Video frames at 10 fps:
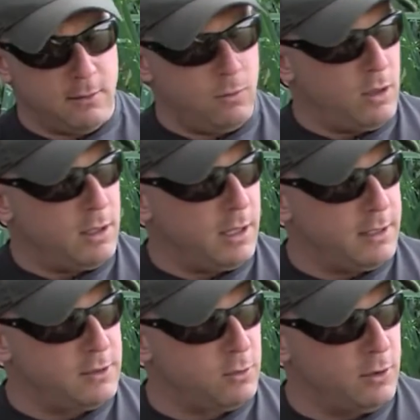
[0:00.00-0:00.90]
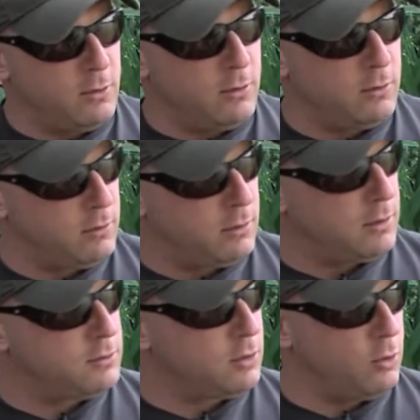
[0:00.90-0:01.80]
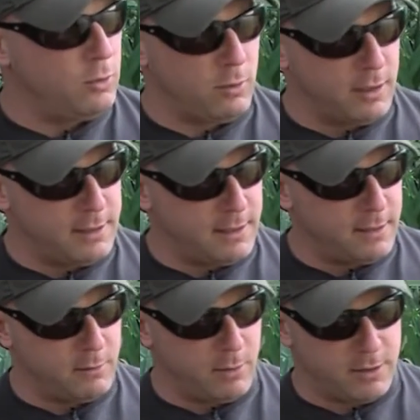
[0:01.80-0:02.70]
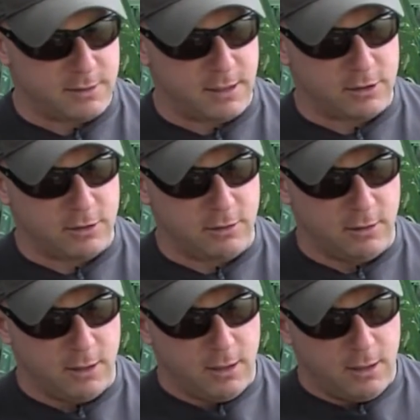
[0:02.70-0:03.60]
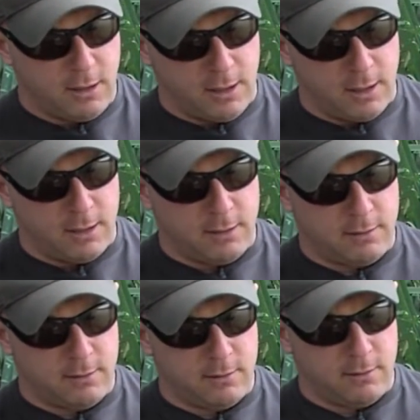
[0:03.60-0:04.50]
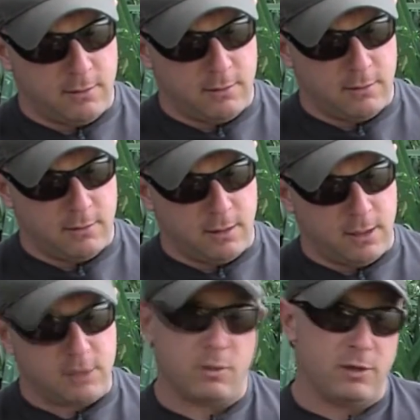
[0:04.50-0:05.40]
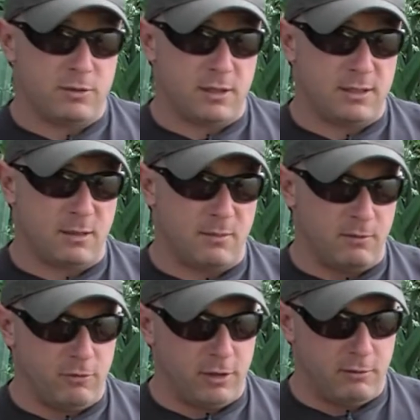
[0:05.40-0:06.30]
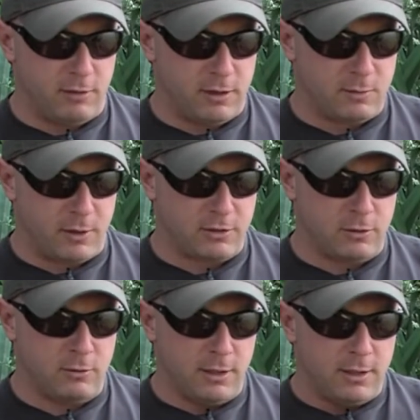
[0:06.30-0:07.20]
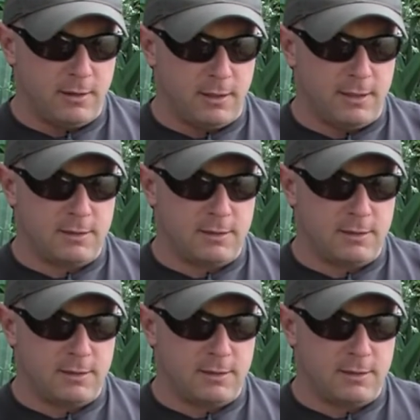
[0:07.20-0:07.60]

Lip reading: the 1K twill goes all the way down the butt section, and here's where you'll see something really, really special. These